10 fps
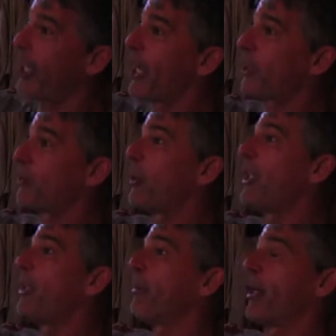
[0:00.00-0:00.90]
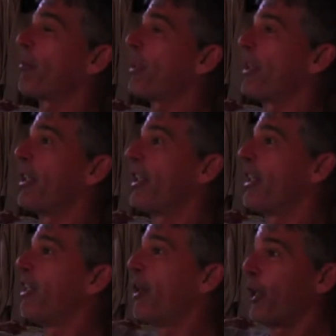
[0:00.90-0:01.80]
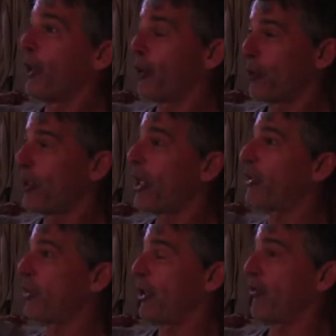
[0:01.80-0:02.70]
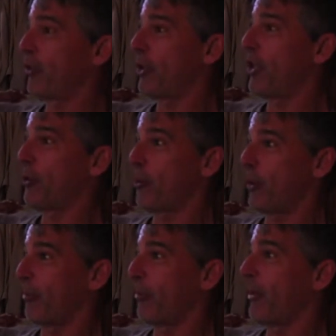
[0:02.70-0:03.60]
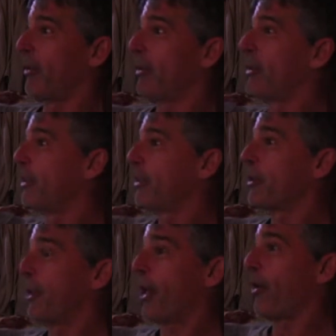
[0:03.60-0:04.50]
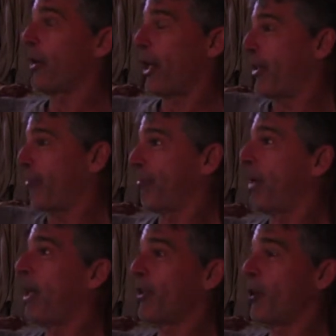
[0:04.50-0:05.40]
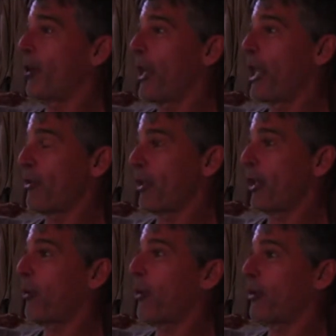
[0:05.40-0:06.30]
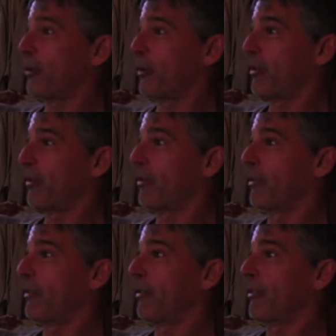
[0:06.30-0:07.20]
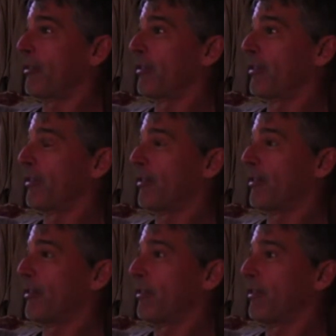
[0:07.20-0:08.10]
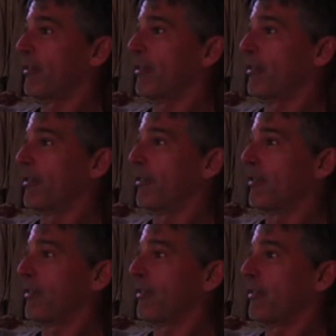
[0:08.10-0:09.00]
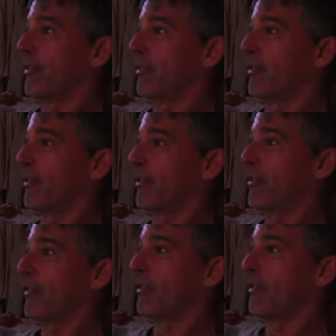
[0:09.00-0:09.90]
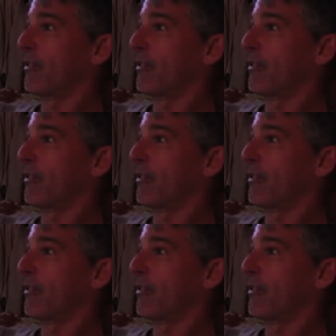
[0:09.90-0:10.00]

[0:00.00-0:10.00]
next week. You might. I mean, the hitters change, so you have to change with them. So I don't know. I, I, it's hard to answer that question. What have in your time was